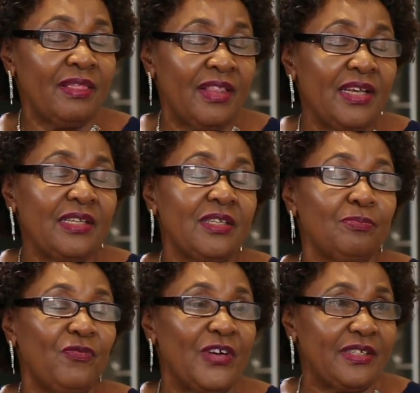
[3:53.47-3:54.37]
This
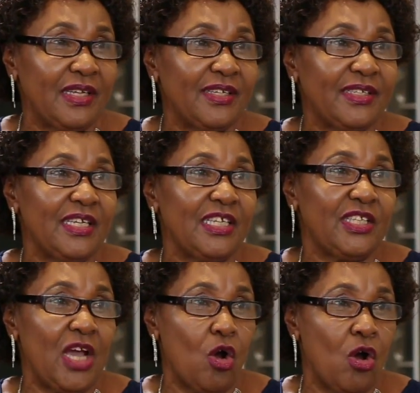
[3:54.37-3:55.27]
facility is
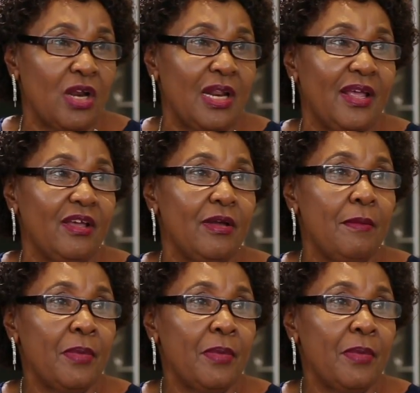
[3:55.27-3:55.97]
the only